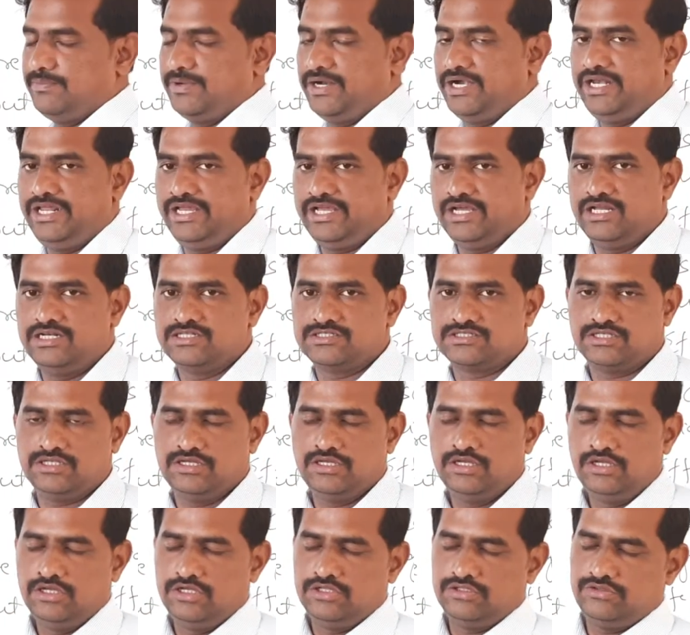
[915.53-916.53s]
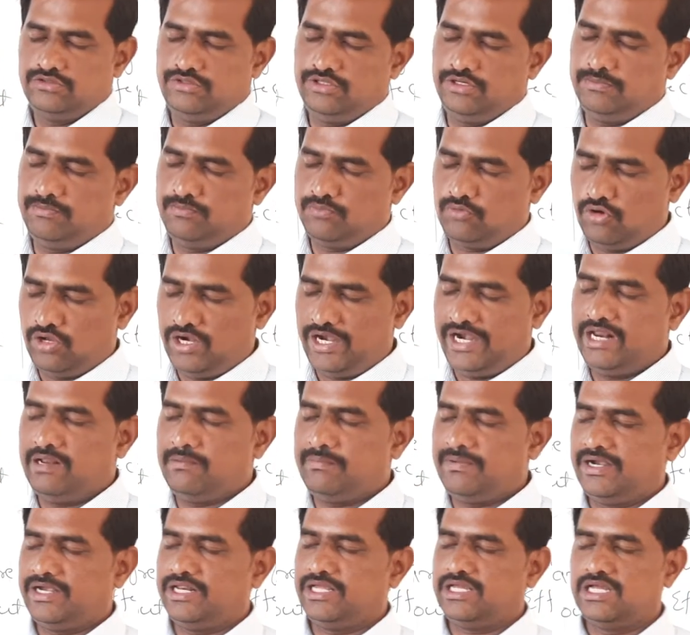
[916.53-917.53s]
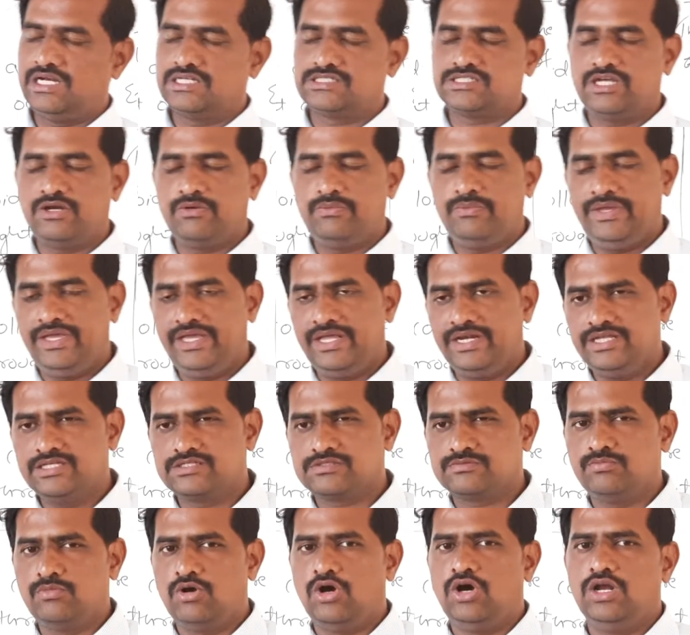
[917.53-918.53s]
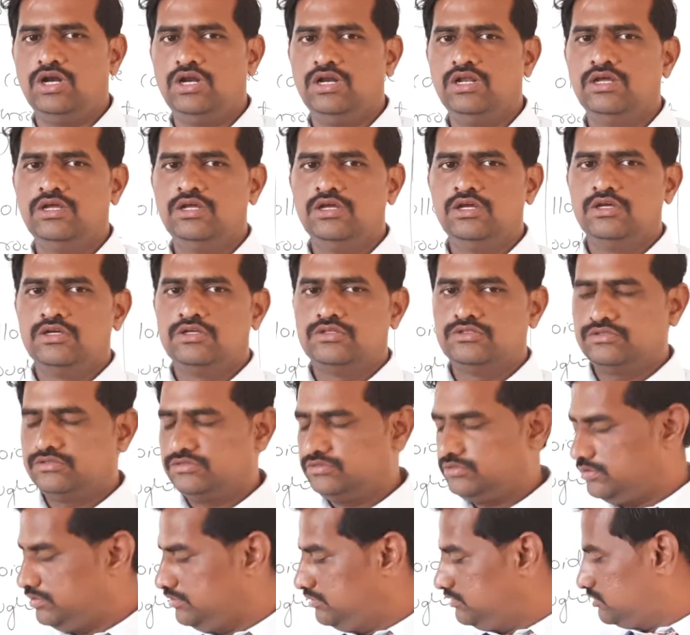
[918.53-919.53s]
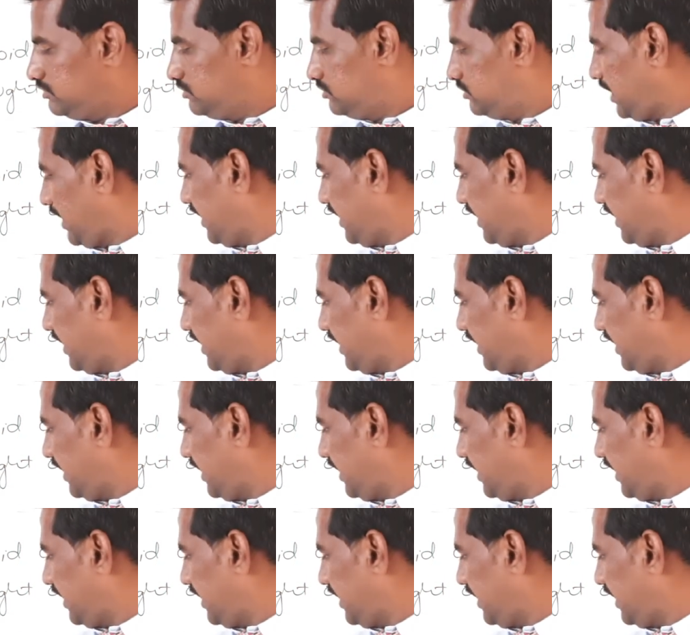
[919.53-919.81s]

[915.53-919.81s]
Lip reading: particles, the colloidal particles are very small. So